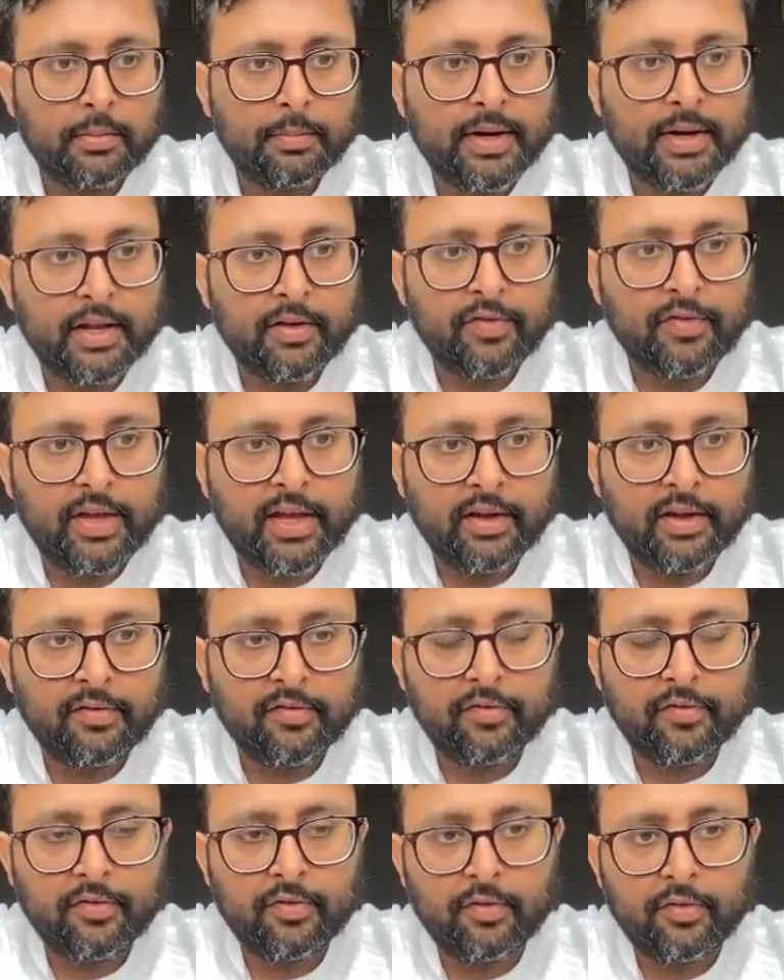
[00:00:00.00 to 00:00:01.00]
Beta, we
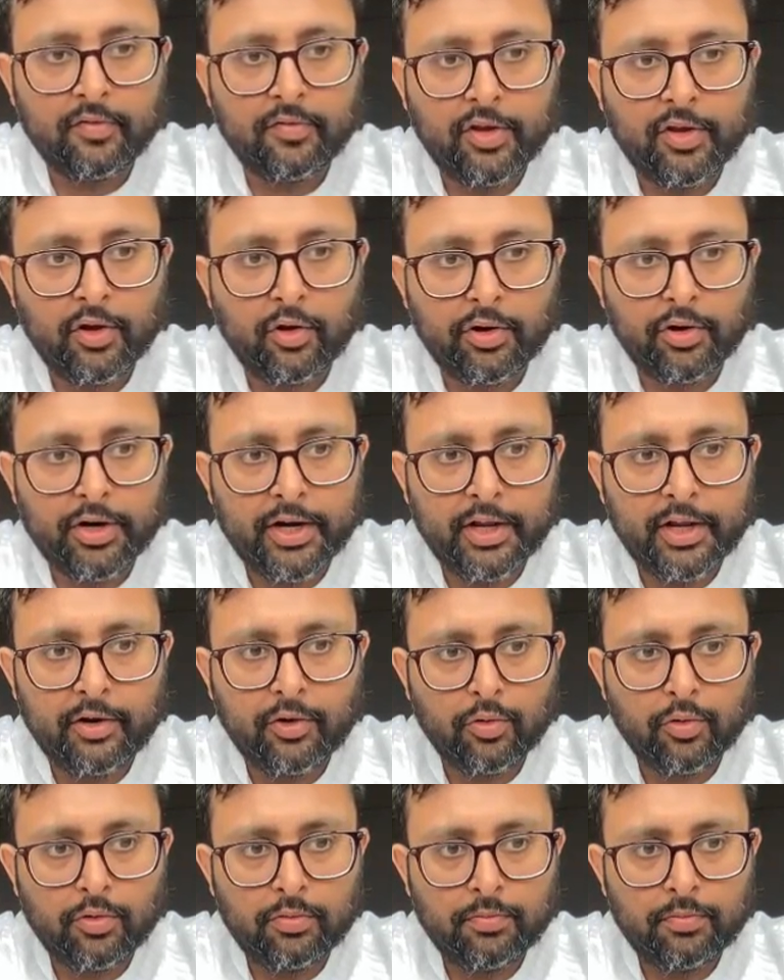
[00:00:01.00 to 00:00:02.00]
have we already
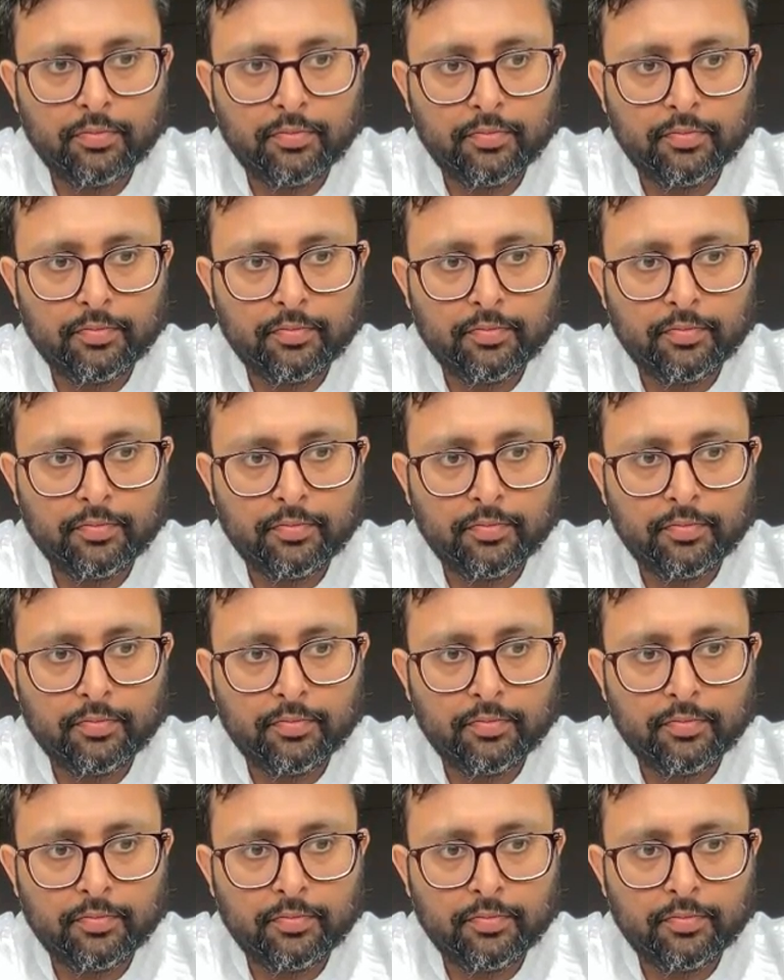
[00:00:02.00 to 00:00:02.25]
know.